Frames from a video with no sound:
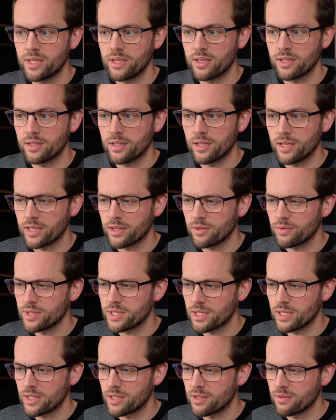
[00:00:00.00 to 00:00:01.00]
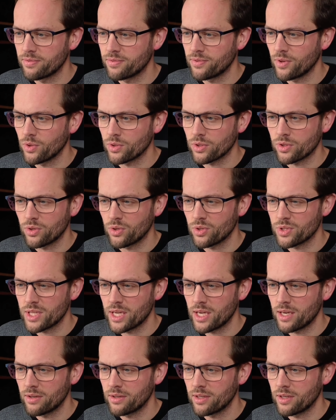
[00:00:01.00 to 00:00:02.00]
that like there isn't a default
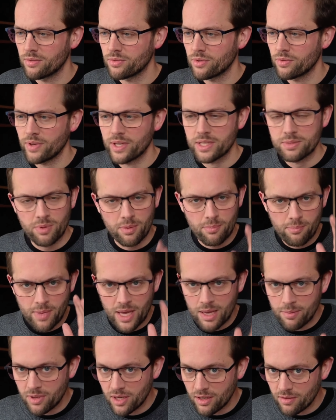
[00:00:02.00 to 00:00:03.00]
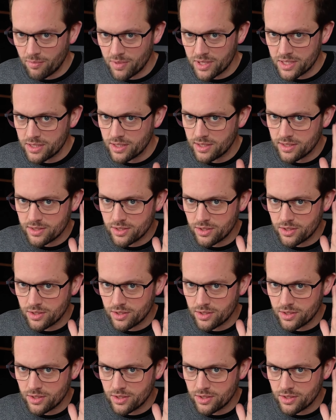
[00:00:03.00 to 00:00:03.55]
crosshair in After Effects, but maybe I've missed it.